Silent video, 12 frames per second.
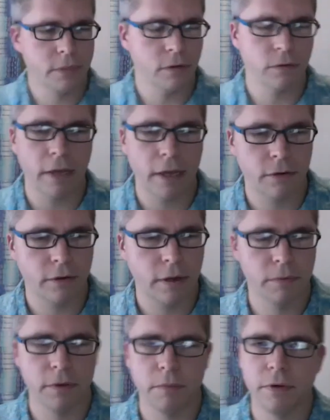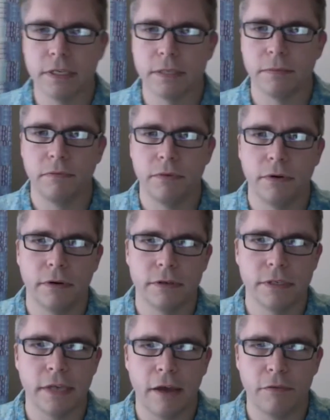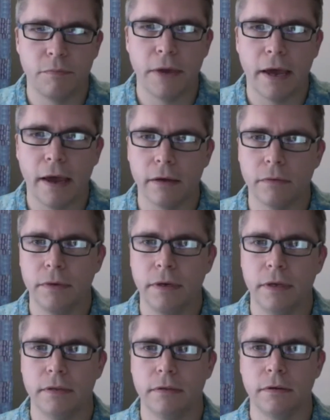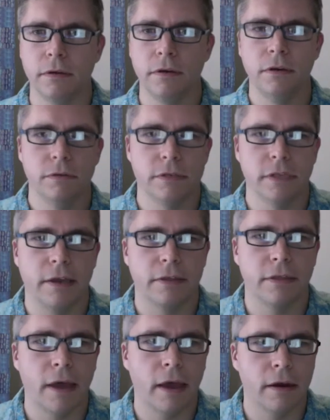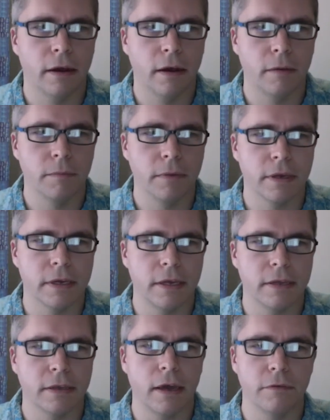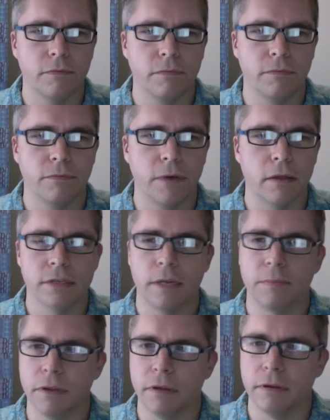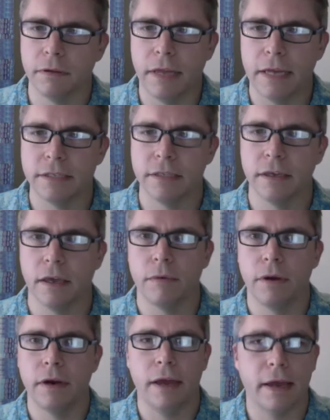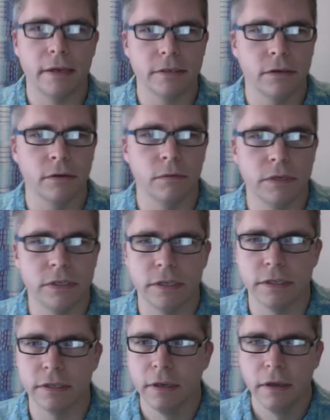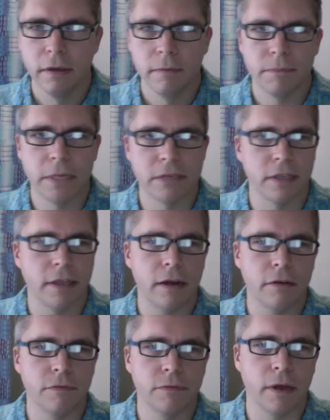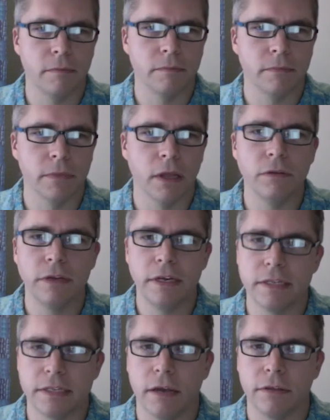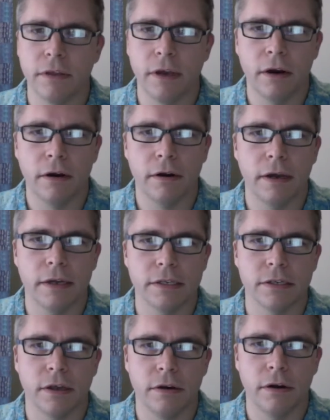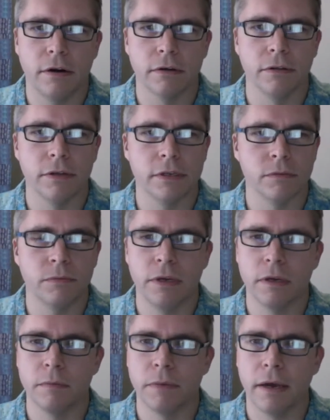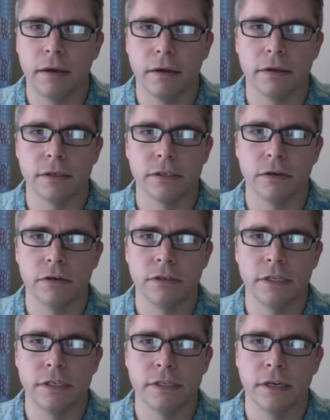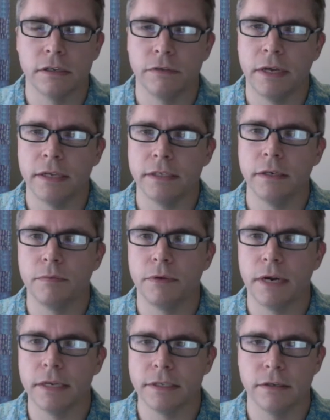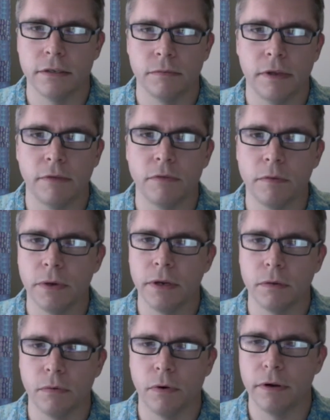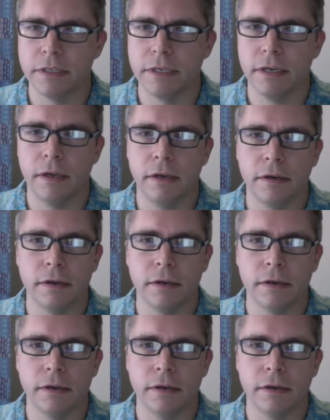glad you were able to bring some of your staff back. We need good news like that. It kind of follows up on the last thing I wanted to ask you, which is there's a lot of loneliness out there. I saw an article this week about a surge in sales of antidepressants with everybody quarantined.